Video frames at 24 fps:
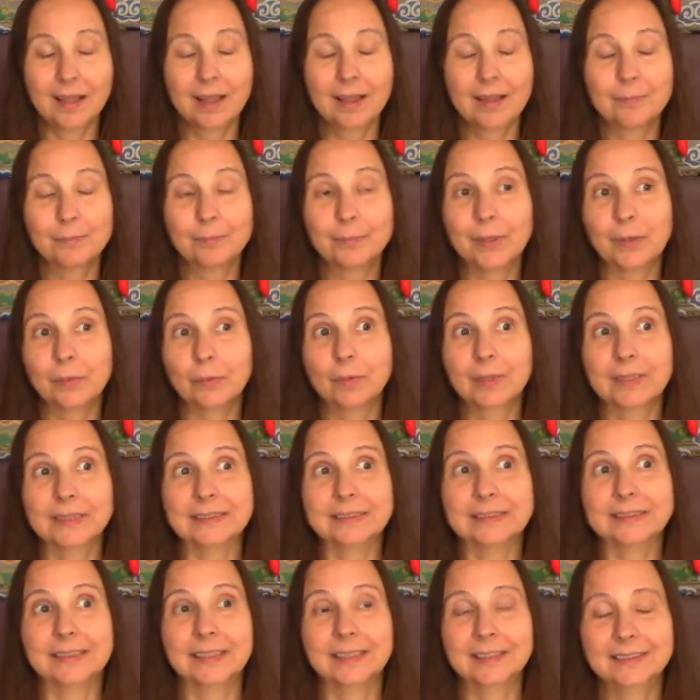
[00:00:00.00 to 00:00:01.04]
But what
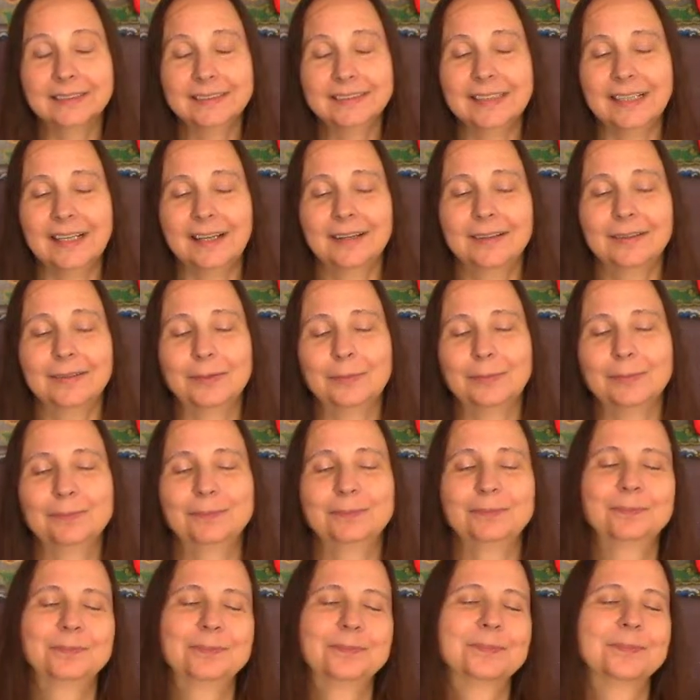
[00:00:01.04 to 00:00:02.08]
does help
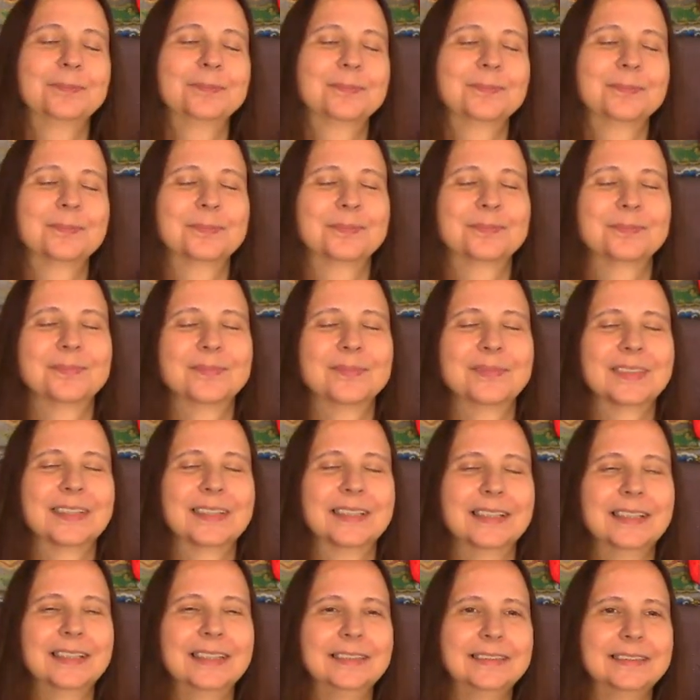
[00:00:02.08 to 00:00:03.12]

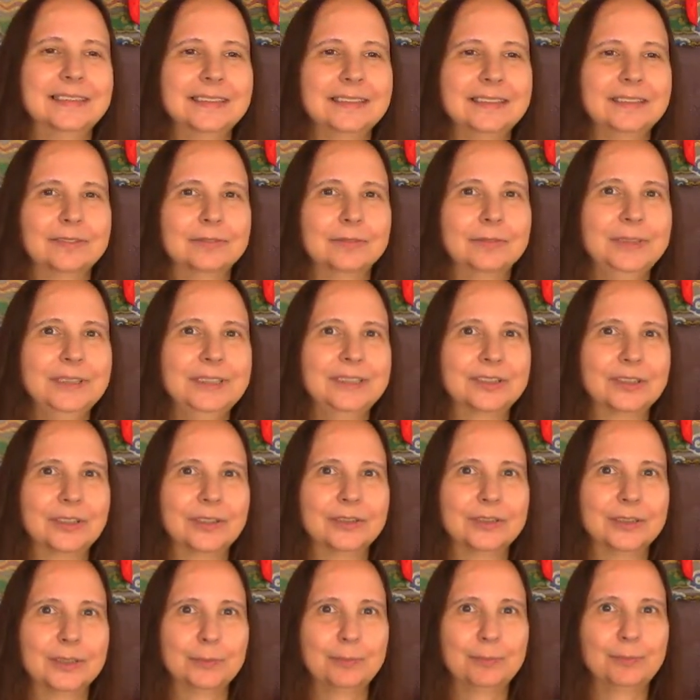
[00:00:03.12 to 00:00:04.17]
is if we
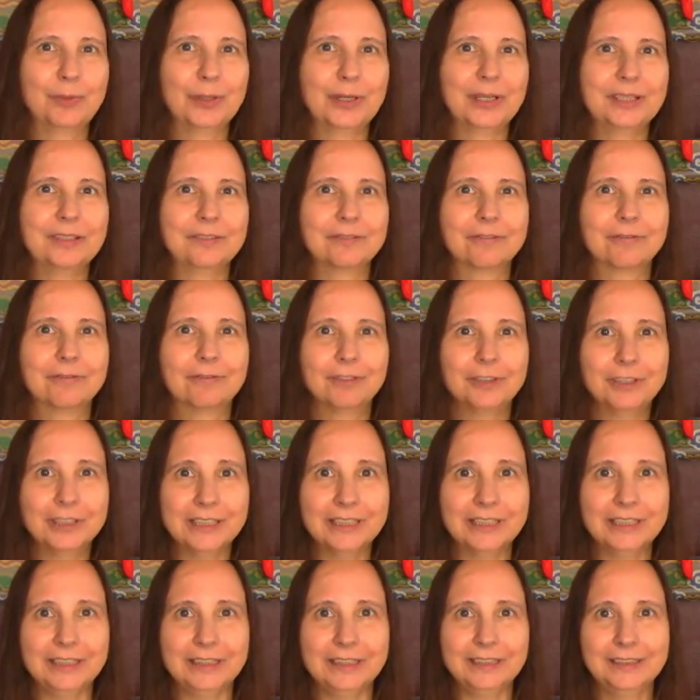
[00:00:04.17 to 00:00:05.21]
start to break
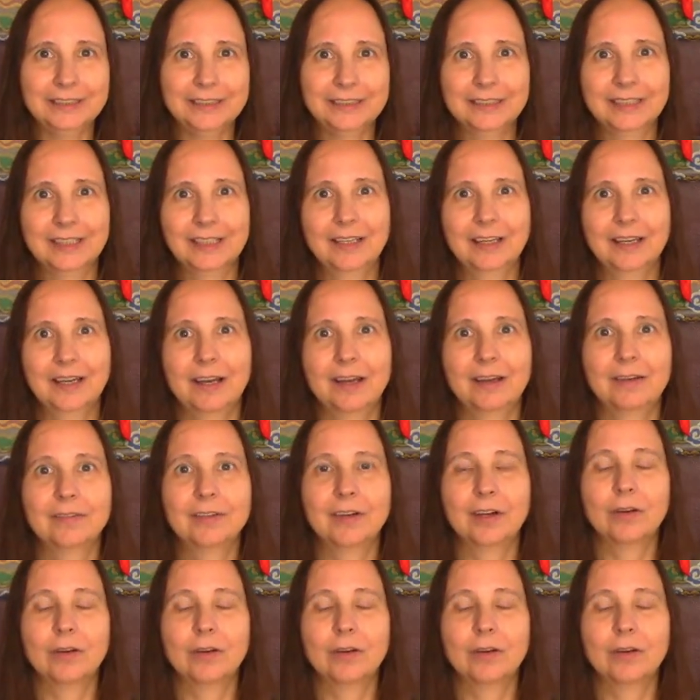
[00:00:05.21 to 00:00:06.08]
free of our